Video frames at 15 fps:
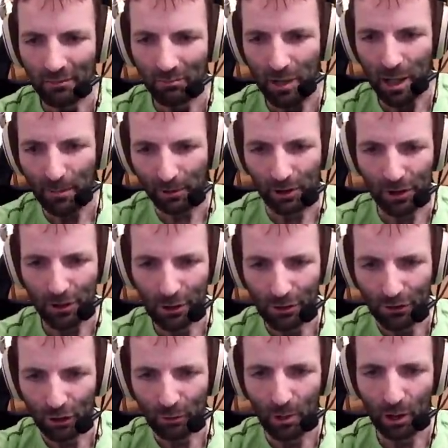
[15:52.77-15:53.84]
people on
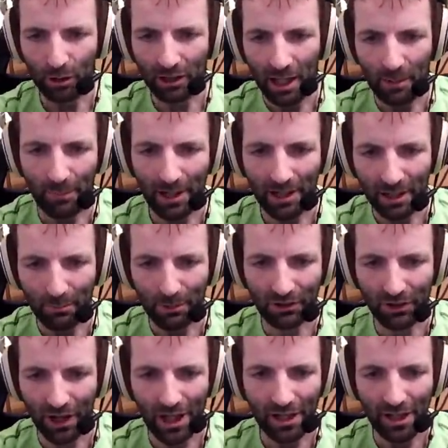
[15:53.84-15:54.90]
YouTube hot lapping the
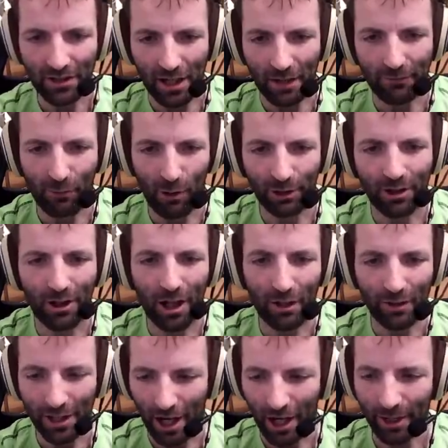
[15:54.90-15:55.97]
Mercedes F1
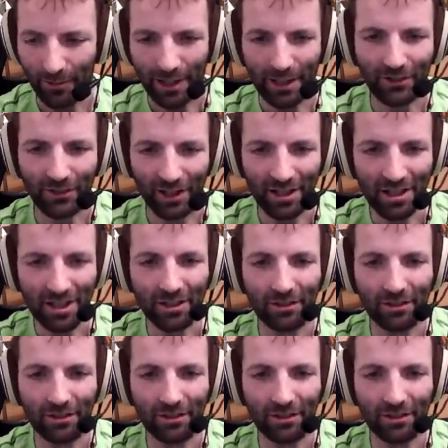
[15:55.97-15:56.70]
car in iRacing.